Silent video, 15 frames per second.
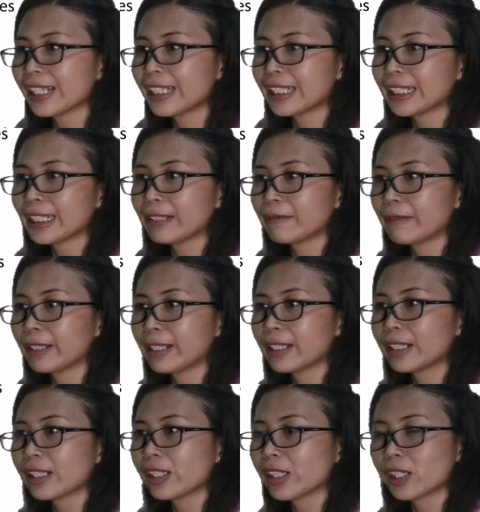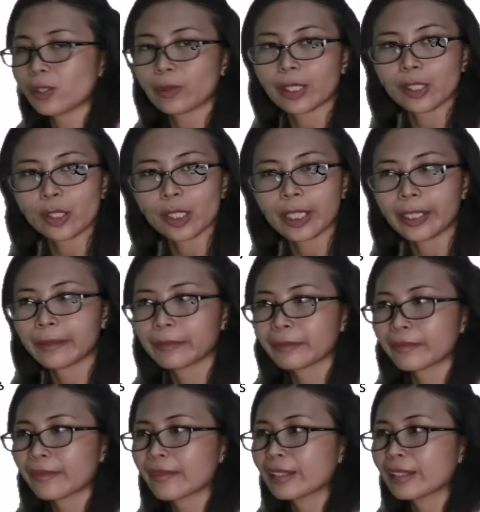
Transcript: in a given situation.